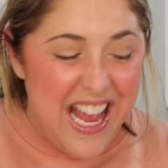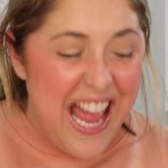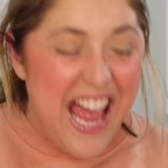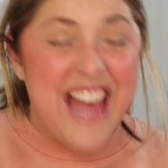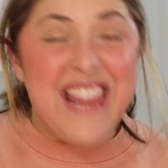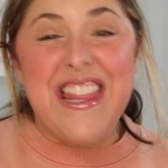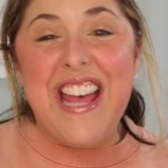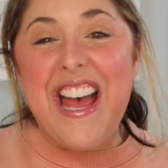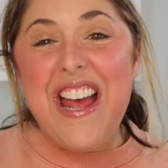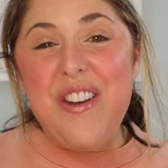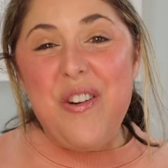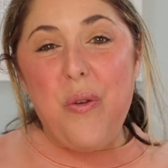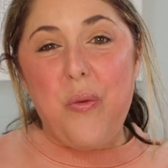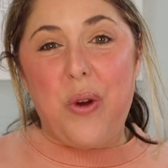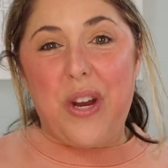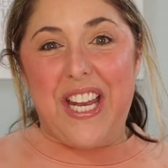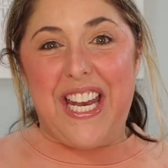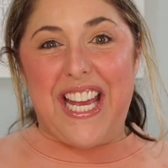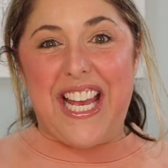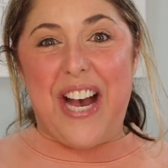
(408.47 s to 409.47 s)
And then we're
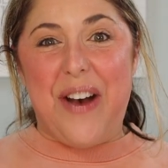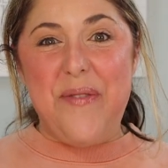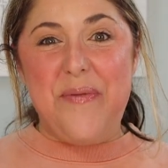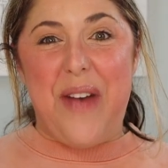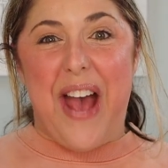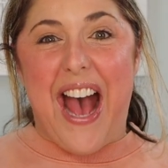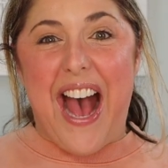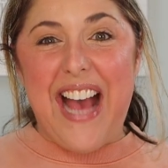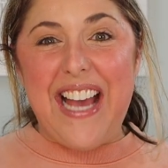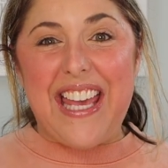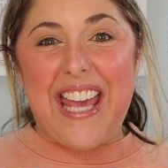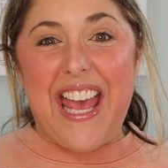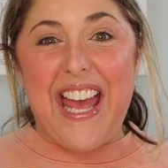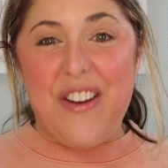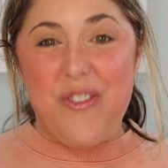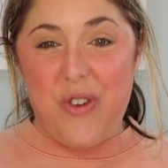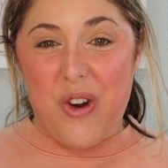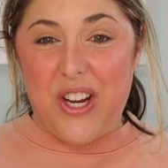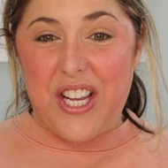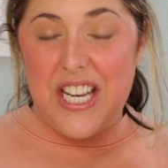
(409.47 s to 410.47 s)
going to come back
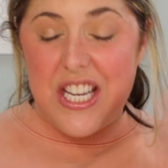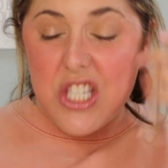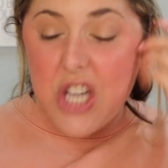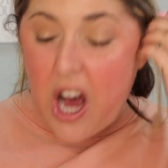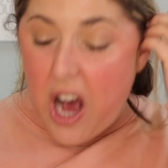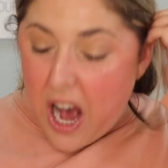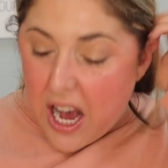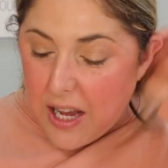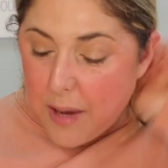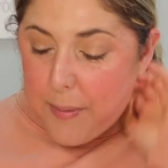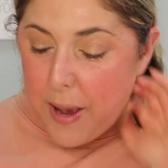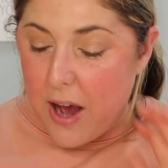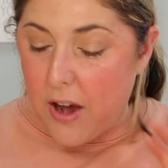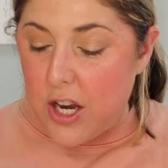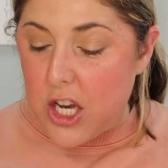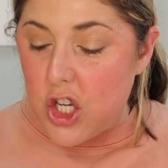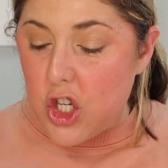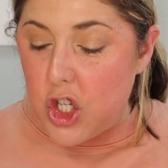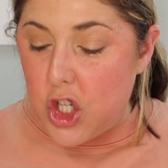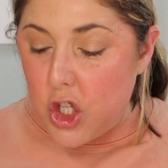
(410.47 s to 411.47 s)
and we're going to talk about
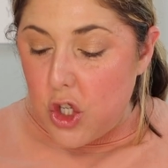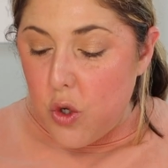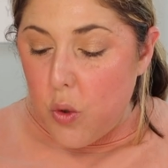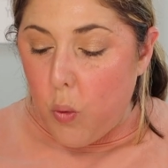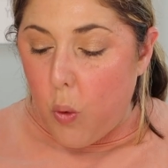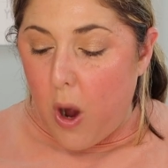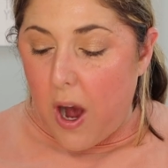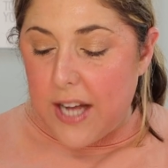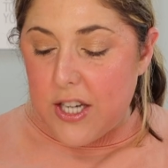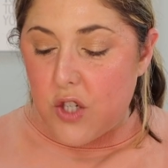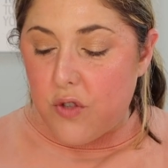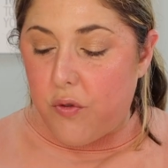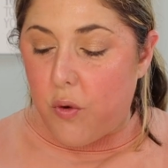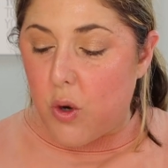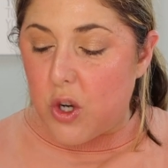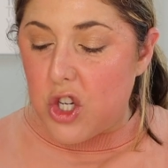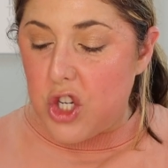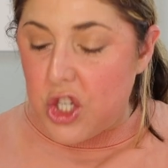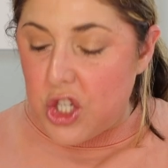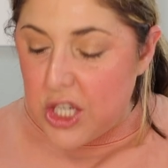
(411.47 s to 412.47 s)
it. Do watch
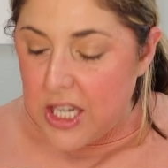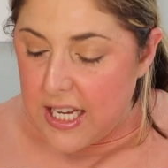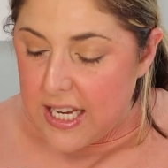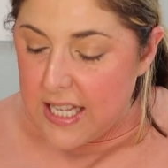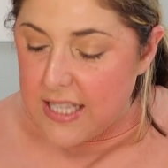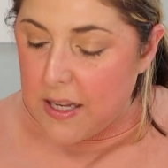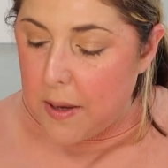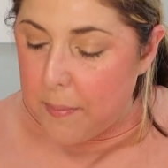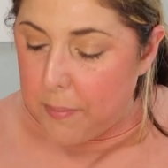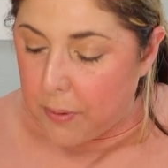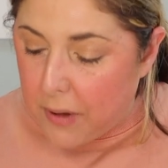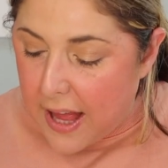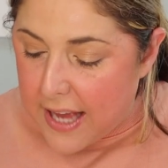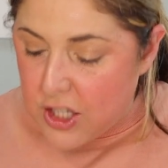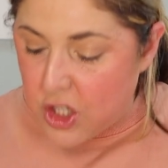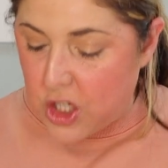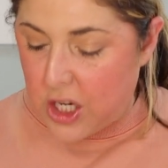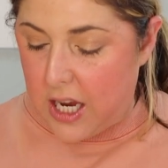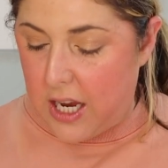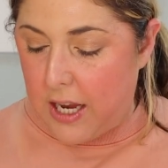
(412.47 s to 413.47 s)
for She's
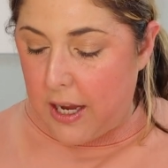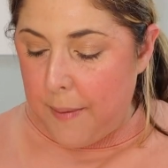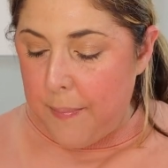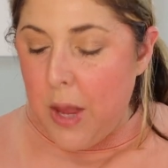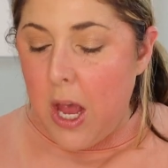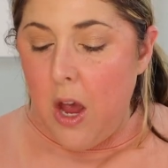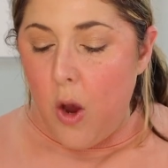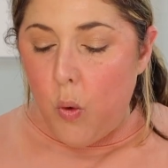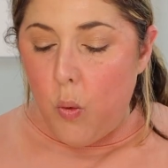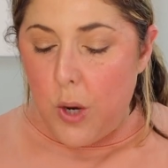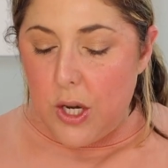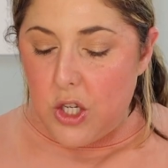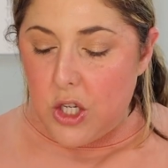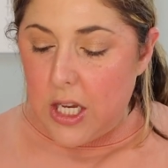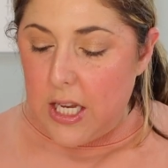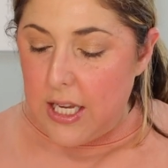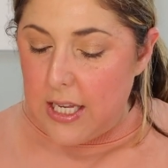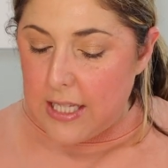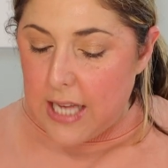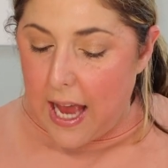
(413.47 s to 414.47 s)
Blushing, which
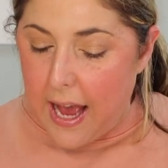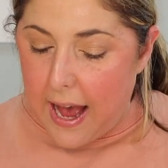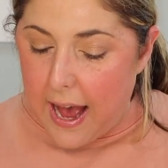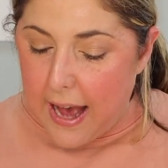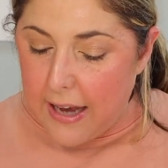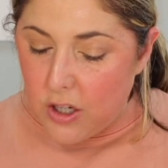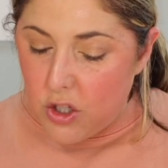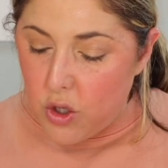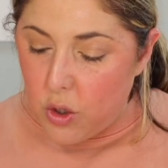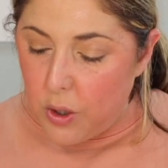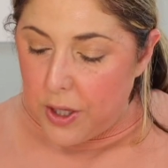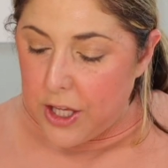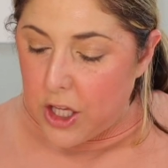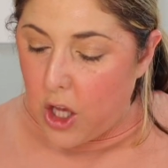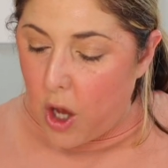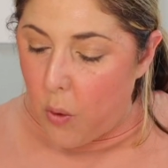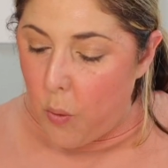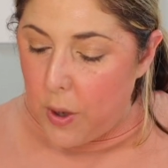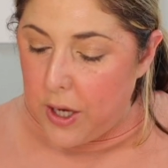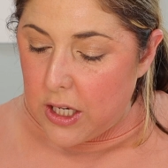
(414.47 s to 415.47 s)
is actually
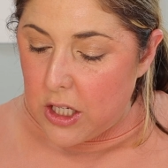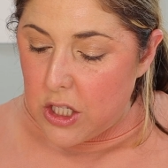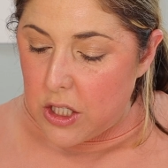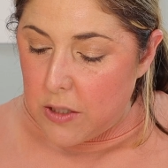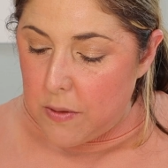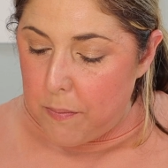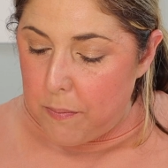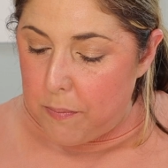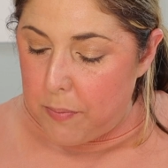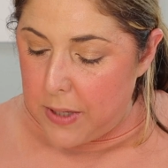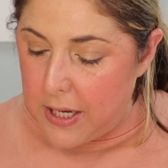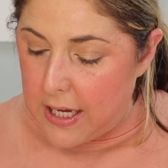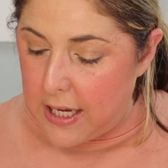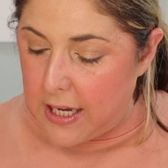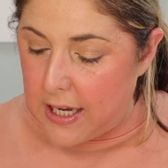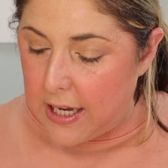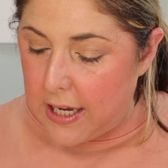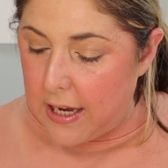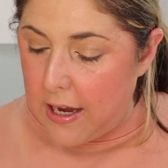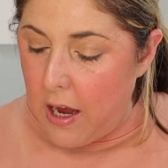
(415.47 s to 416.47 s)
going to
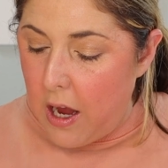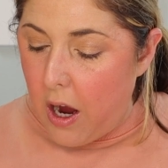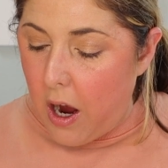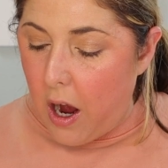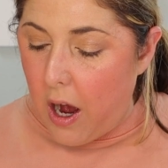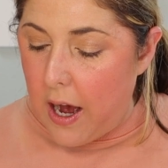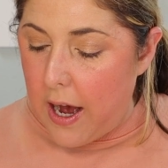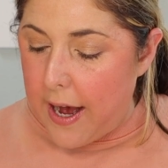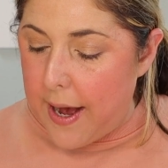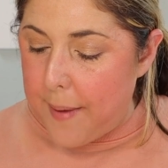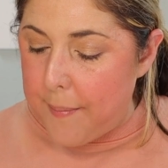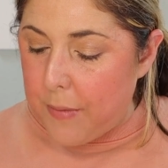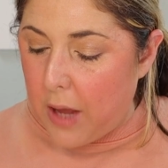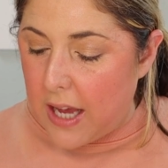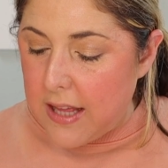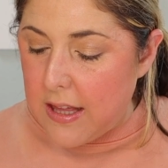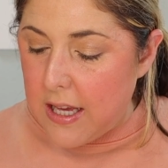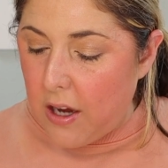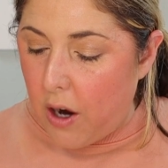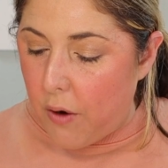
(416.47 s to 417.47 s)
be, I
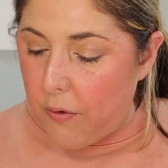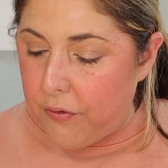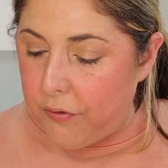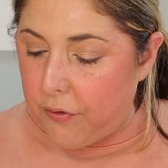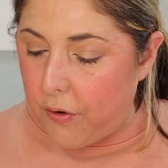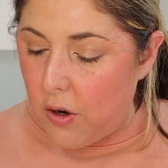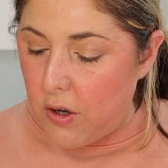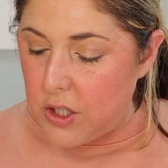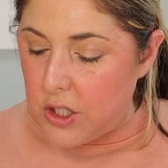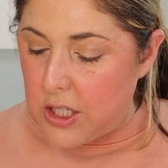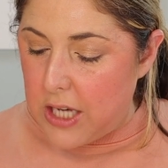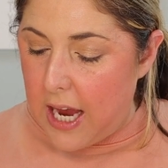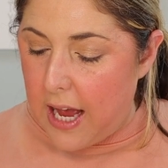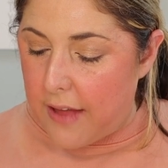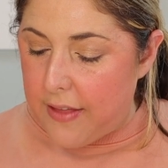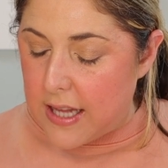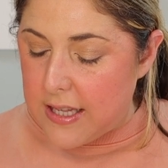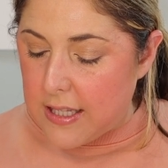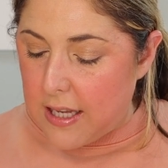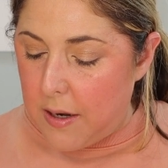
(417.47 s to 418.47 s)
think our first, yeah,
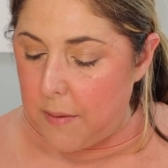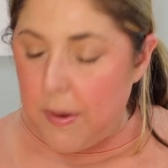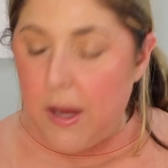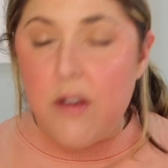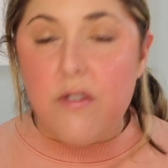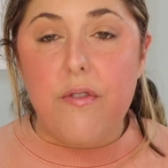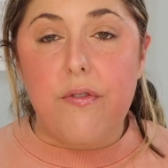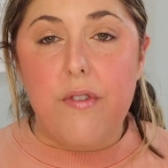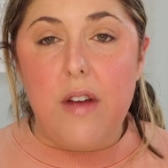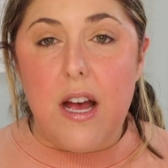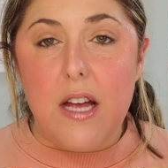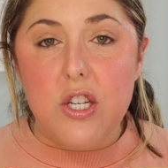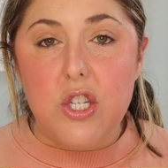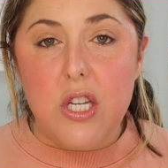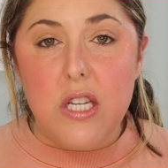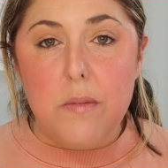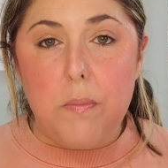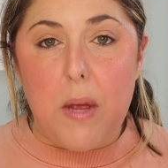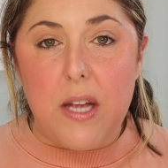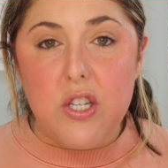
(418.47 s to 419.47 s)
that's going to be,
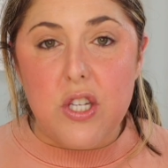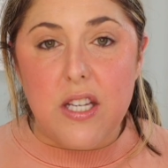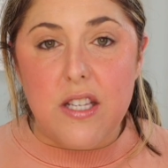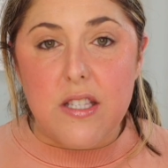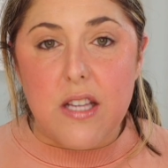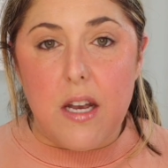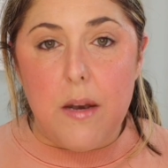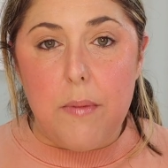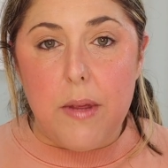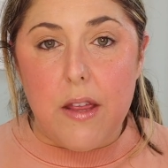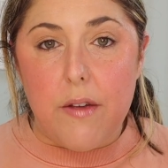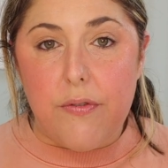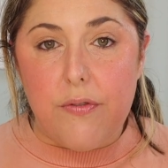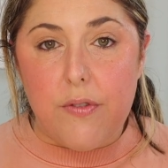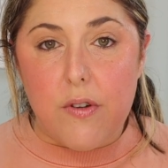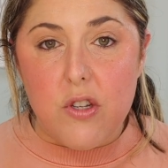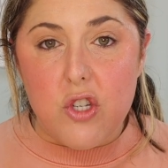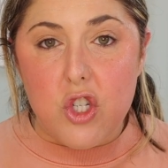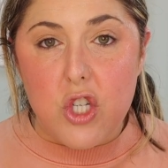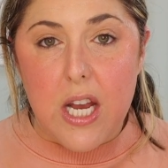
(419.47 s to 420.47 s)
She's Blushing is going to be the
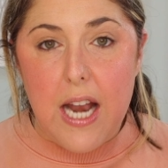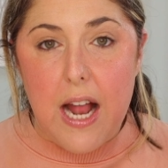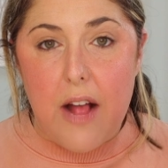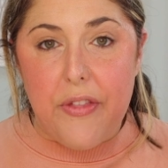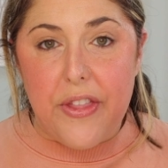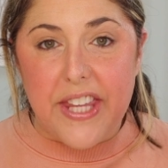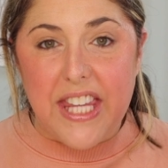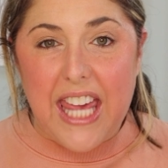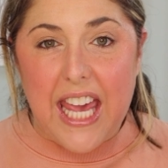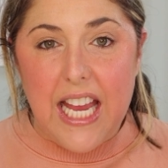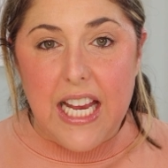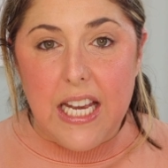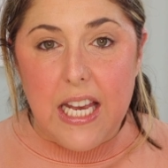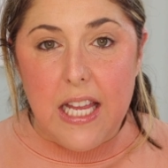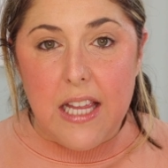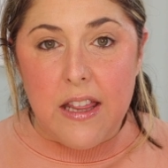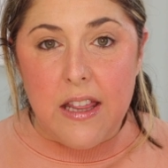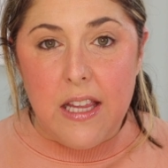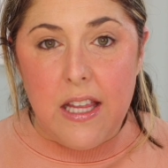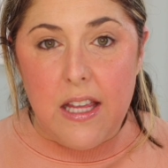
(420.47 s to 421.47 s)
first out the gate
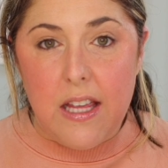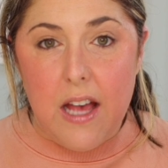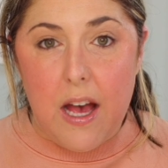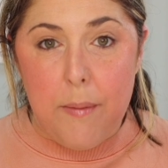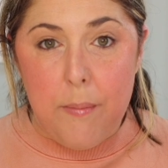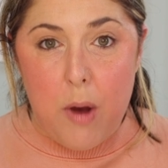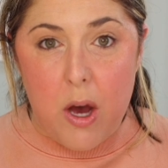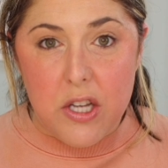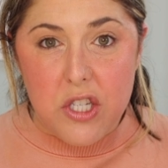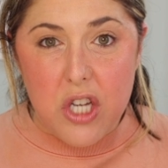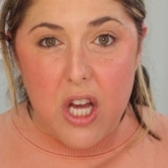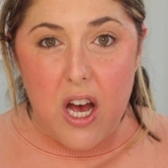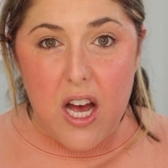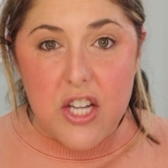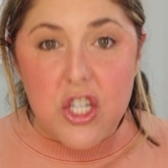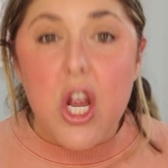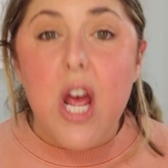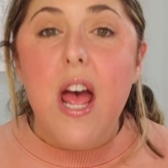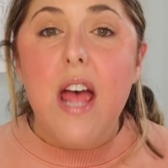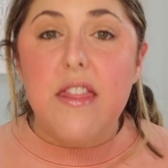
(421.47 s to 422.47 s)
in the montage.